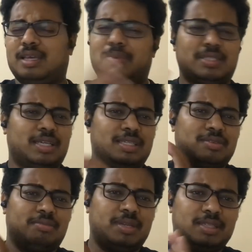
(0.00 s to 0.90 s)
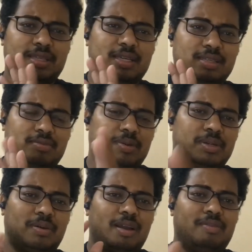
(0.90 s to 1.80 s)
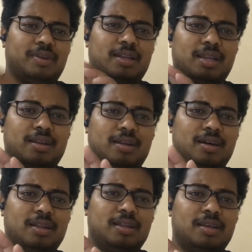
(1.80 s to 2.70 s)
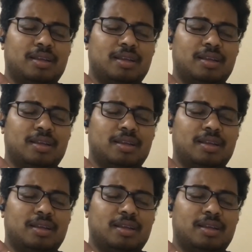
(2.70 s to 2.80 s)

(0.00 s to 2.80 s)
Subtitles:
They may suggest so many things, we will do oil filtering and all.